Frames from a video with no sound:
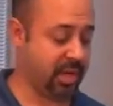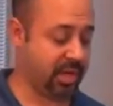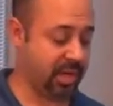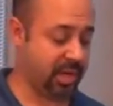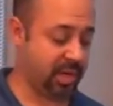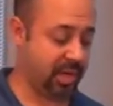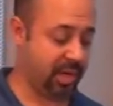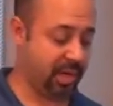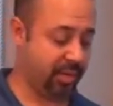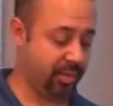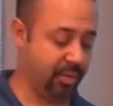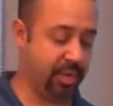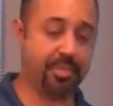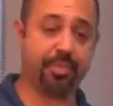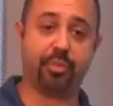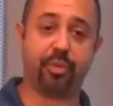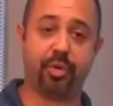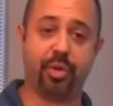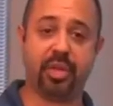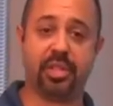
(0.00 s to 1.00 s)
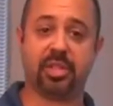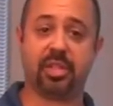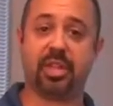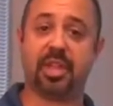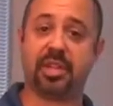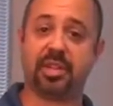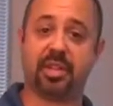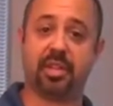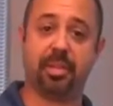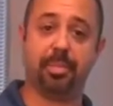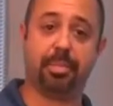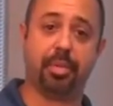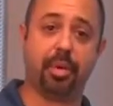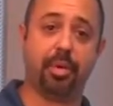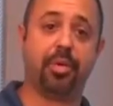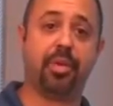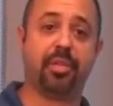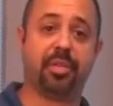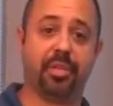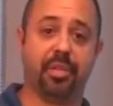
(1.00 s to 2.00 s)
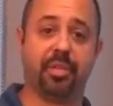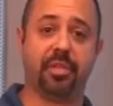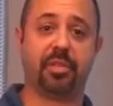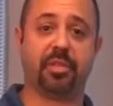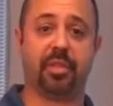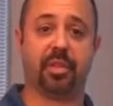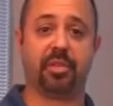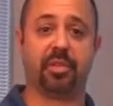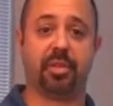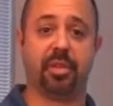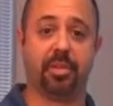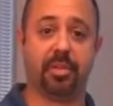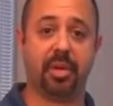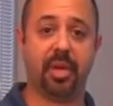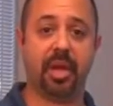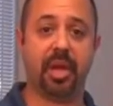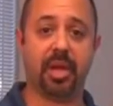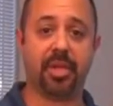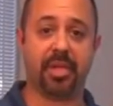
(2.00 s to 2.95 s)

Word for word: Uh, we've pre-selected components in the system